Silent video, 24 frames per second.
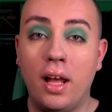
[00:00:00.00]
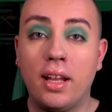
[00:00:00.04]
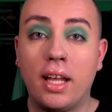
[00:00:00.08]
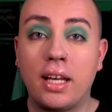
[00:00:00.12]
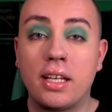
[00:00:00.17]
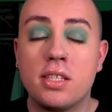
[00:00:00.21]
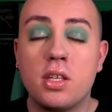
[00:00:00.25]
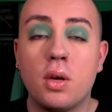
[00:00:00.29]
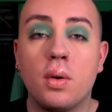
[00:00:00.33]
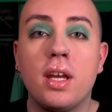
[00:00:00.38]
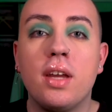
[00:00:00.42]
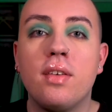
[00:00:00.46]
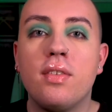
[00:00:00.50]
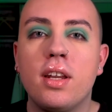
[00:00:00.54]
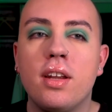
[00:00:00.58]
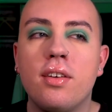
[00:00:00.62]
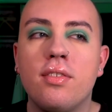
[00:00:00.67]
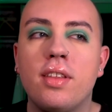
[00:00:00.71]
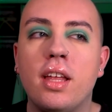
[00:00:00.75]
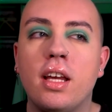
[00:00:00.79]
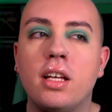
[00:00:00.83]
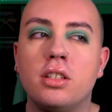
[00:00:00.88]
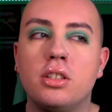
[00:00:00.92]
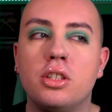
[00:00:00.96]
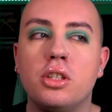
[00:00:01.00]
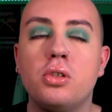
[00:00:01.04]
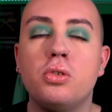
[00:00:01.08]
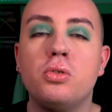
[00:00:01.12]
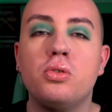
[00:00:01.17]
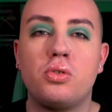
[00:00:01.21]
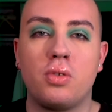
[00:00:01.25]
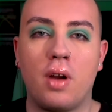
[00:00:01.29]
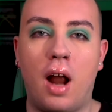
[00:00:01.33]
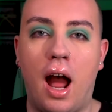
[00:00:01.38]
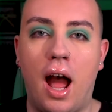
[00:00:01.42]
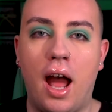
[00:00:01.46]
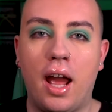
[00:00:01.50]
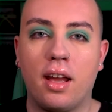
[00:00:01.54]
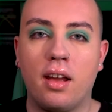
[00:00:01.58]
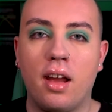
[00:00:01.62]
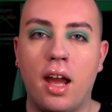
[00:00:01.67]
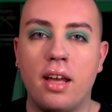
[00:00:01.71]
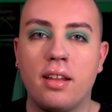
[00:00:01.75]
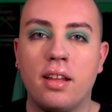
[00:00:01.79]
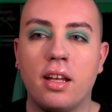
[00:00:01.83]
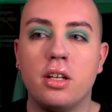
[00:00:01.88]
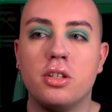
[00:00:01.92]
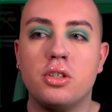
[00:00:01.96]
Like, so even if they do dry
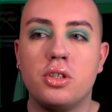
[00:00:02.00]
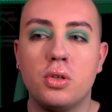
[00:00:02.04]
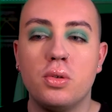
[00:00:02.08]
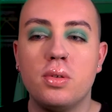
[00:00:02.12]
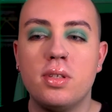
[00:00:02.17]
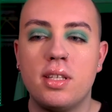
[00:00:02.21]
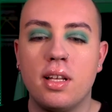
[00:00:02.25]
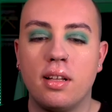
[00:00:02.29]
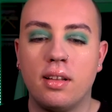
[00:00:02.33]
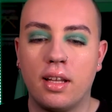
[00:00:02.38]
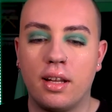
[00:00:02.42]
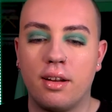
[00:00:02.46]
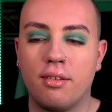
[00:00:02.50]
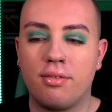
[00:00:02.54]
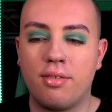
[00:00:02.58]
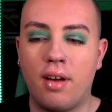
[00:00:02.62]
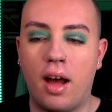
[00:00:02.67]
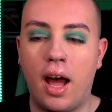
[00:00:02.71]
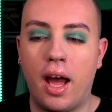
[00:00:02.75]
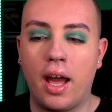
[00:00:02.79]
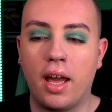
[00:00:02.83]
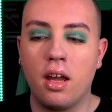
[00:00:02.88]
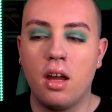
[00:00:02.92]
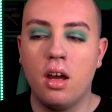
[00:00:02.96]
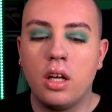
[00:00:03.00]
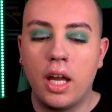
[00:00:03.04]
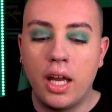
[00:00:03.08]
and they do solidify,